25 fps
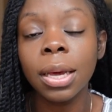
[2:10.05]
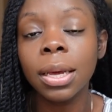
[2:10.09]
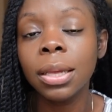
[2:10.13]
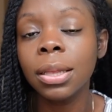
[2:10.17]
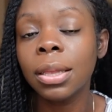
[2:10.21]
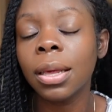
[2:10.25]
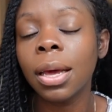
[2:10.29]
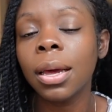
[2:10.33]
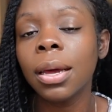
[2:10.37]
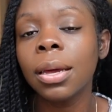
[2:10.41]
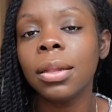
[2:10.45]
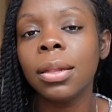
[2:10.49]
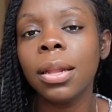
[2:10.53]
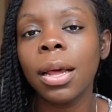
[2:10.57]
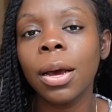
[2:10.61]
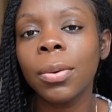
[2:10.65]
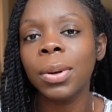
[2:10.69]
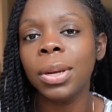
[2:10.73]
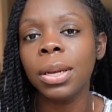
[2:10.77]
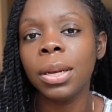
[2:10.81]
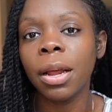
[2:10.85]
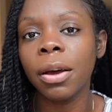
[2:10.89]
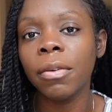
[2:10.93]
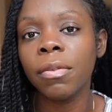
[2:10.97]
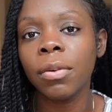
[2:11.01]
get done that
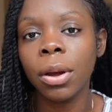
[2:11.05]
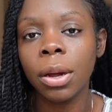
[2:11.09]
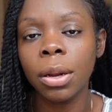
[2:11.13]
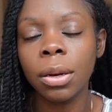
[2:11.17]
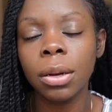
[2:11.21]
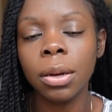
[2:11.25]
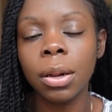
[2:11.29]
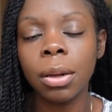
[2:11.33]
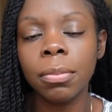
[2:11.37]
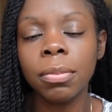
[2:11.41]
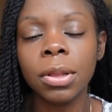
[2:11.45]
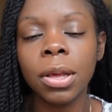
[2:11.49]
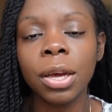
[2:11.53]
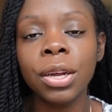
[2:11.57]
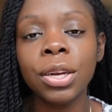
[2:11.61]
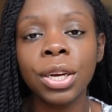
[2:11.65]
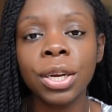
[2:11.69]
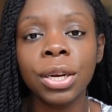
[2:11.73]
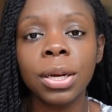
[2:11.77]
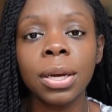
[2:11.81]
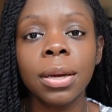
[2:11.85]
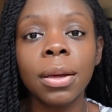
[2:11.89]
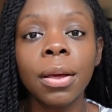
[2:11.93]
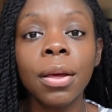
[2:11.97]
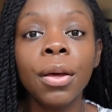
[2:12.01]
we never ended up
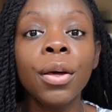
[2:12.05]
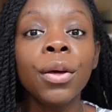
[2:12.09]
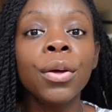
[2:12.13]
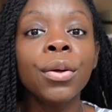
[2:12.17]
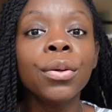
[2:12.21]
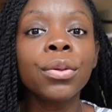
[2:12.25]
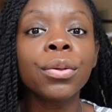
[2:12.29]
touching